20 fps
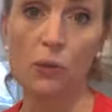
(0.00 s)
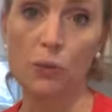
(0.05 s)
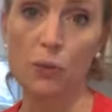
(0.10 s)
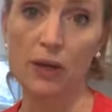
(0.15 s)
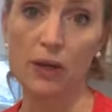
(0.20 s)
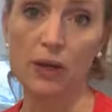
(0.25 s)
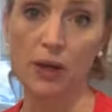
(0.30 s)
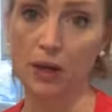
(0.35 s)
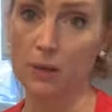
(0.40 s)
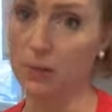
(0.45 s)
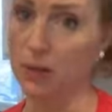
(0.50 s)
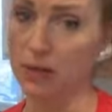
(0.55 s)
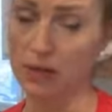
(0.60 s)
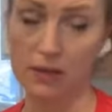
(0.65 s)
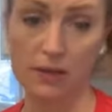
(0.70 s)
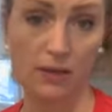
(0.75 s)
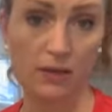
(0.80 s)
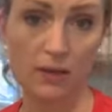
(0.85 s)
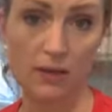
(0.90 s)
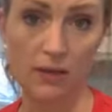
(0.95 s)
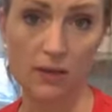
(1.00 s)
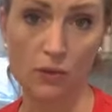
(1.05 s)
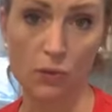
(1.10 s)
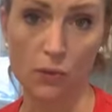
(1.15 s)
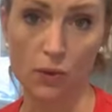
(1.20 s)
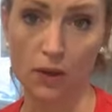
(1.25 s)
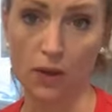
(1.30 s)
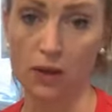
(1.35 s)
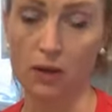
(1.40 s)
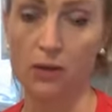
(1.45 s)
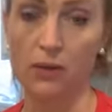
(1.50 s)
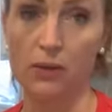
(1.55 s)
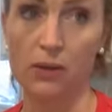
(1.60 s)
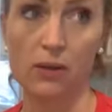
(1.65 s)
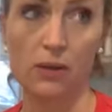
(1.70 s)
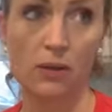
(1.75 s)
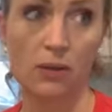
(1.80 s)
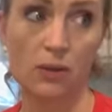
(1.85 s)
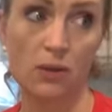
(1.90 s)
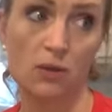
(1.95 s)
We are making quinoa
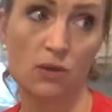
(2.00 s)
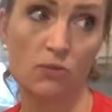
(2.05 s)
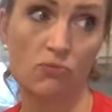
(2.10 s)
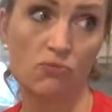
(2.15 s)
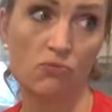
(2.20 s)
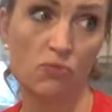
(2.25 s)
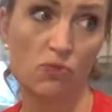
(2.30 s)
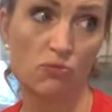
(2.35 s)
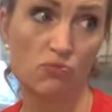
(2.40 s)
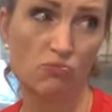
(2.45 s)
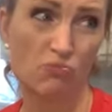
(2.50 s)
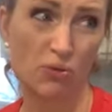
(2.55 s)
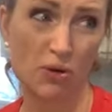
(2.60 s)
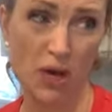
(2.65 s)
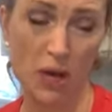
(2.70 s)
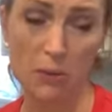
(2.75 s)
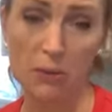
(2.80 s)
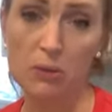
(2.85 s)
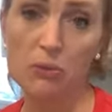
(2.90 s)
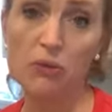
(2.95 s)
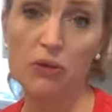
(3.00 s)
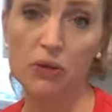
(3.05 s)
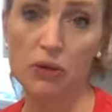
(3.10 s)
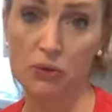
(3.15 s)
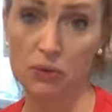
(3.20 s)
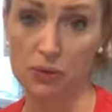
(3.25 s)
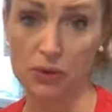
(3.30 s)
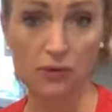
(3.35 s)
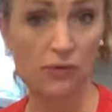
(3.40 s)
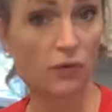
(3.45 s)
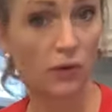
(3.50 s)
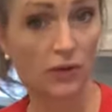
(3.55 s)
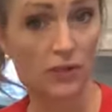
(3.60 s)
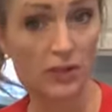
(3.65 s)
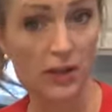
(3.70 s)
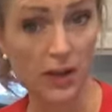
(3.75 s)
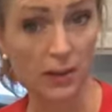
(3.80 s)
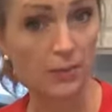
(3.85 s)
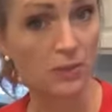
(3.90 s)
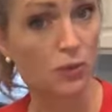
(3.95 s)
probably 3 to 4
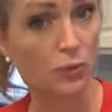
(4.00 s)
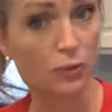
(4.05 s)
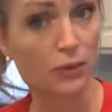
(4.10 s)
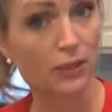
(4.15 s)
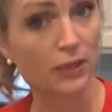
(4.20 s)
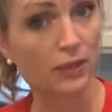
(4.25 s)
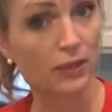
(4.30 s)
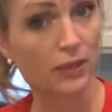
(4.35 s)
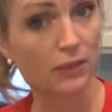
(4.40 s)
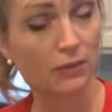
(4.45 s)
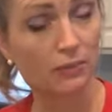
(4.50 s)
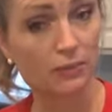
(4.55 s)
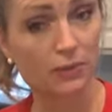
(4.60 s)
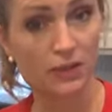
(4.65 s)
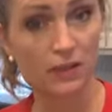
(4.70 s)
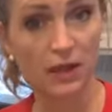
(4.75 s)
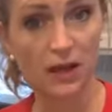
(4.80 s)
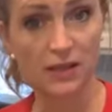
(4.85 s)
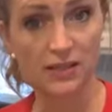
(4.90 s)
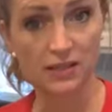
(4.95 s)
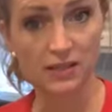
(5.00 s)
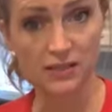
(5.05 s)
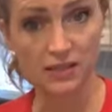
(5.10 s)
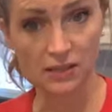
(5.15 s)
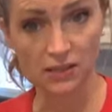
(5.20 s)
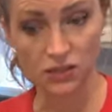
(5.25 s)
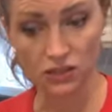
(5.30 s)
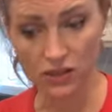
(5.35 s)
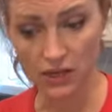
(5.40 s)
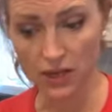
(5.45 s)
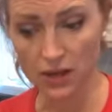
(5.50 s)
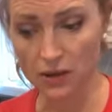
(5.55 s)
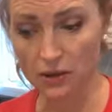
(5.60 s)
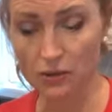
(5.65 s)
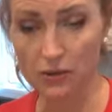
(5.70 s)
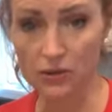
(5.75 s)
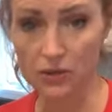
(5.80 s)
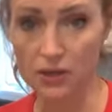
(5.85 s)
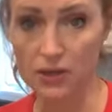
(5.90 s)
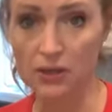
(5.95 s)
times a week, because it's such a
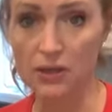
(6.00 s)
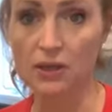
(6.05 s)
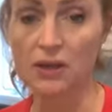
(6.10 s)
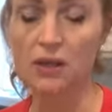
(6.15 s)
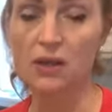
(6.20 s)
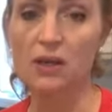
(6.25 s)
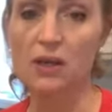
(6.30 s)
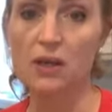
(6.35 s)
healthy